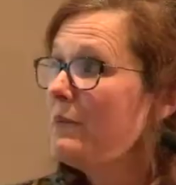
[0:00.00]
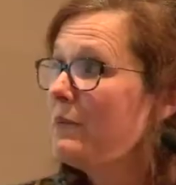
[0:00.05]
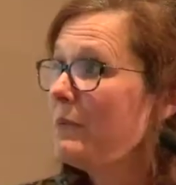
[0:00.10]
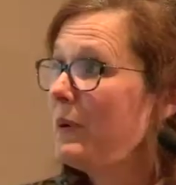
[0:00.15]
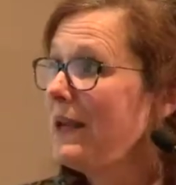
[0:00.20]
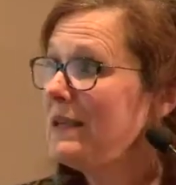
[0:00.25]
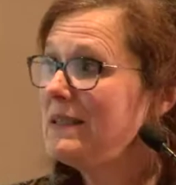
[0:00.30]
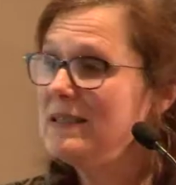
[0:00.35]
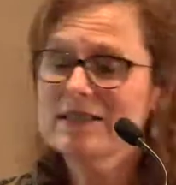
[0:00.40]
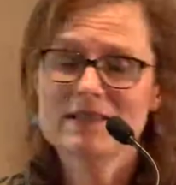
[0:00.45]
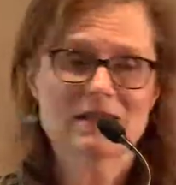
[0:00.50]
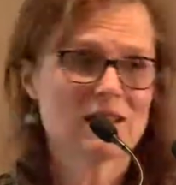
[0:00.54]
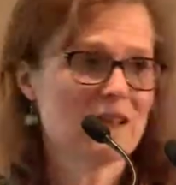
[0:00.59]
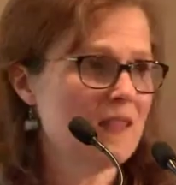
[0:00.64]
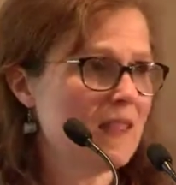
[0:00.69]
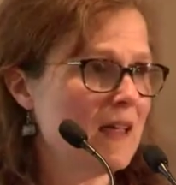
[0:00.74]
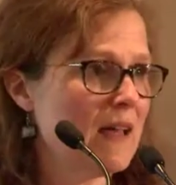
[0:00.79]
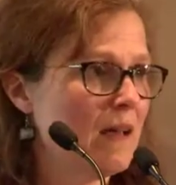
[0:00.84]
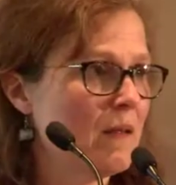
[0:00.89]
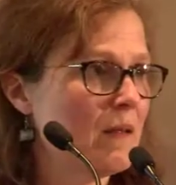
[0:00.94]
places
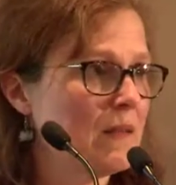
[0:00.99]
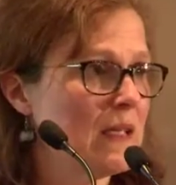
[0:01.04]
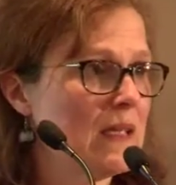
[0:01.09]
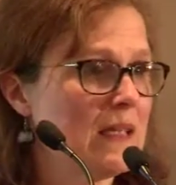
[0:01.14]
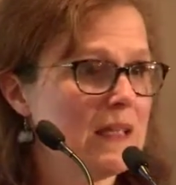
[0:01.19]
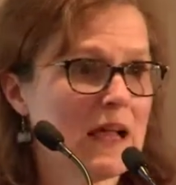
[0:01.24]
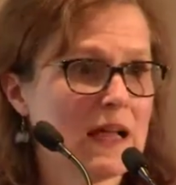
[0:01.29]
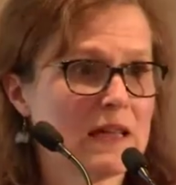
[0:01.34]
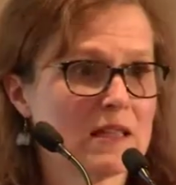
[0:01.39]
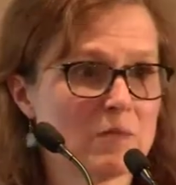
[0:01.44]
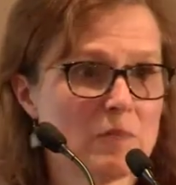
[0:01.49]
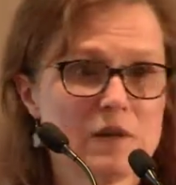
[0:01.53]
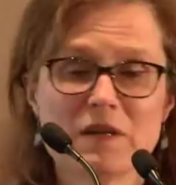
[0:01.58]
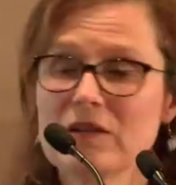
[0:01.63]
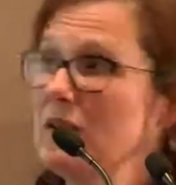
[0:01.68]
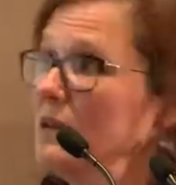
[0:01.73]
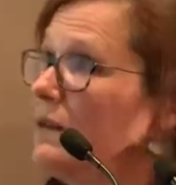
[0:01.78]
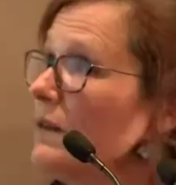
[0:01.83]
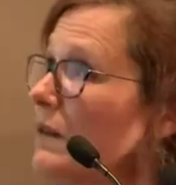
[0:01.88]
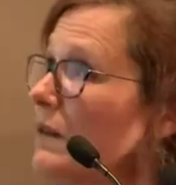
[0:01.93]
like that, it has been